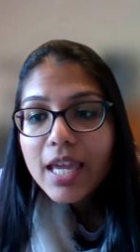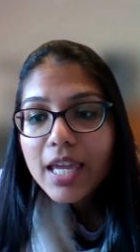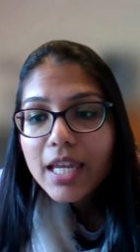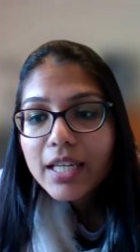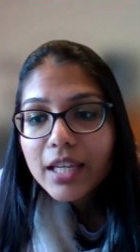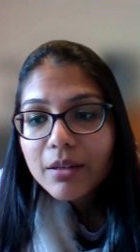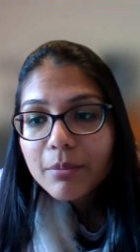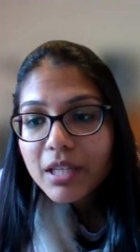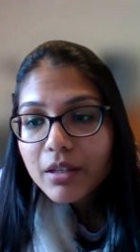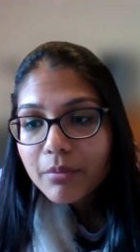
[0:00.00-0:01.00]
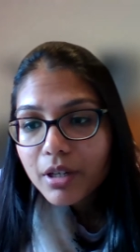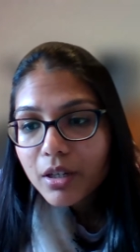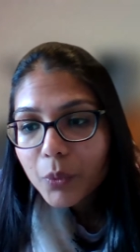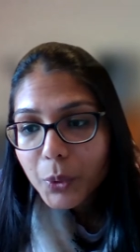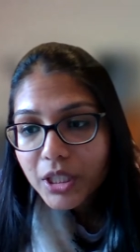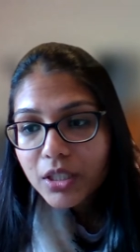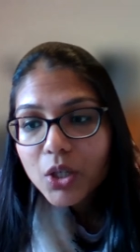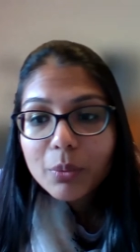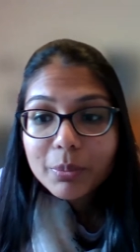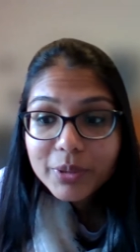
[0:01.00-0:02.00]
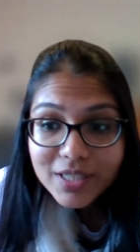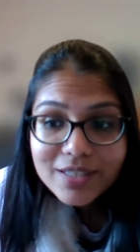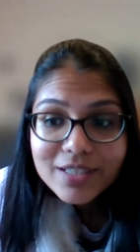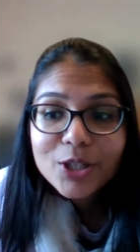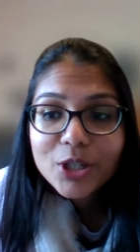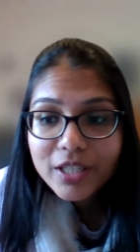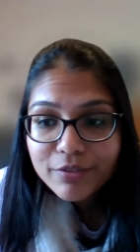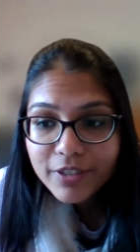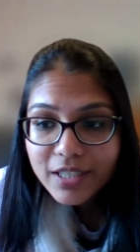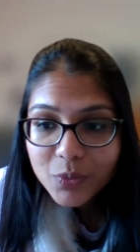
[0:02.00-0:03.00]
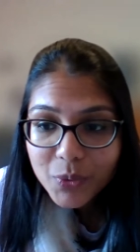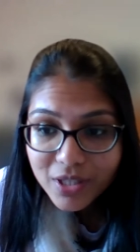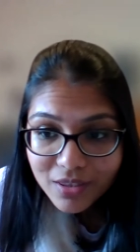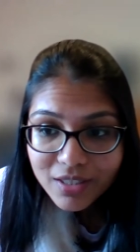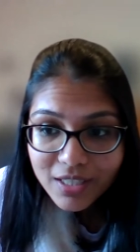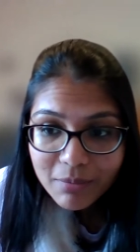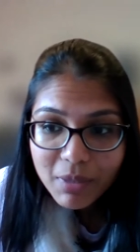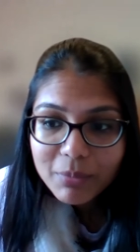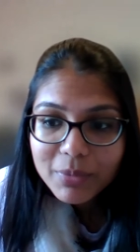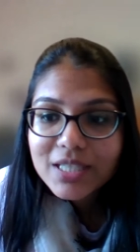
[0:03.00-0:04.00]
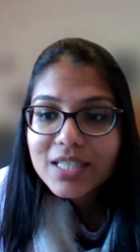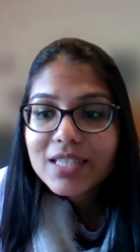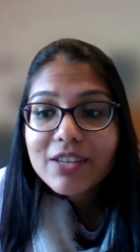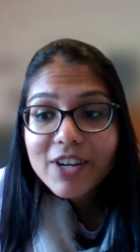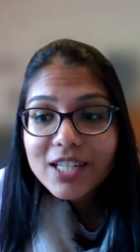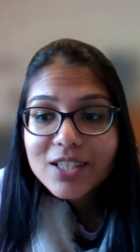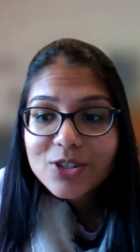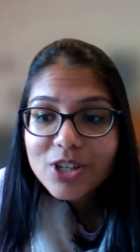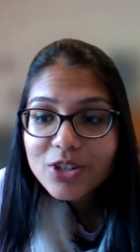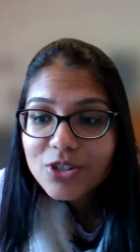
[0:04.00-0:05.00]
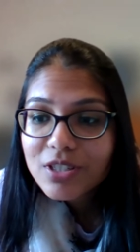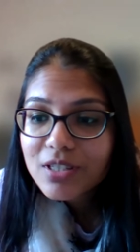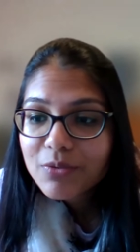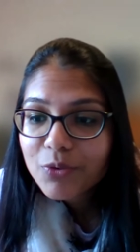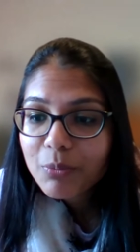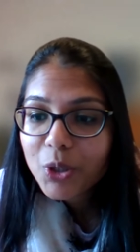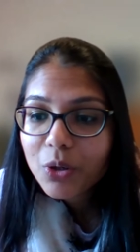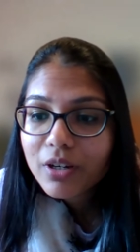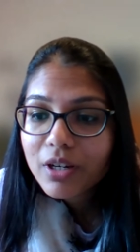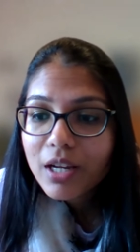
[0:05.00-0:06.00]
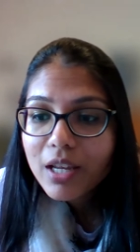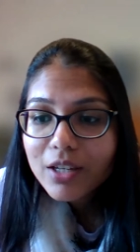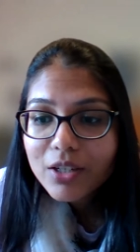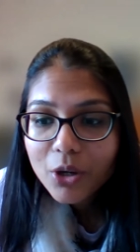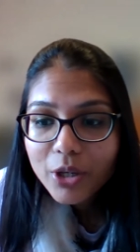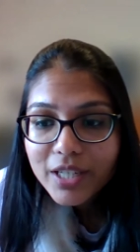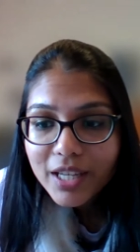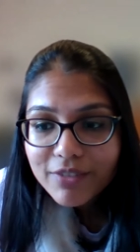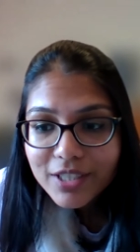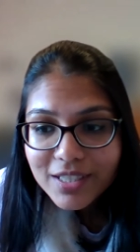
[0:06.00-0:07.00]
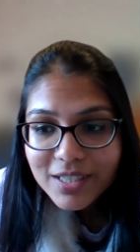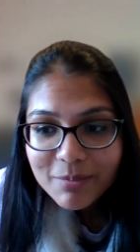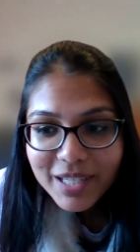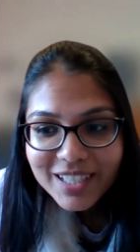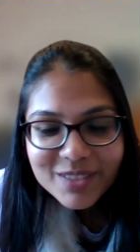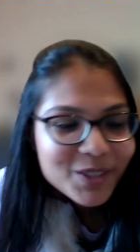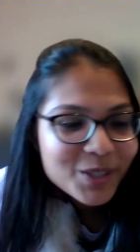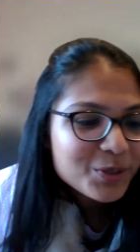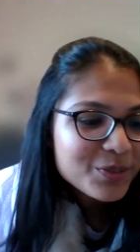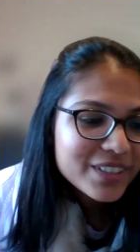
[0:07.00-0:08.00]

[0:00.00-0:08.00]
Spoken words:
It can be work or personal or conflicts within the team members. Is there any suggestions from your non-evidence-based view?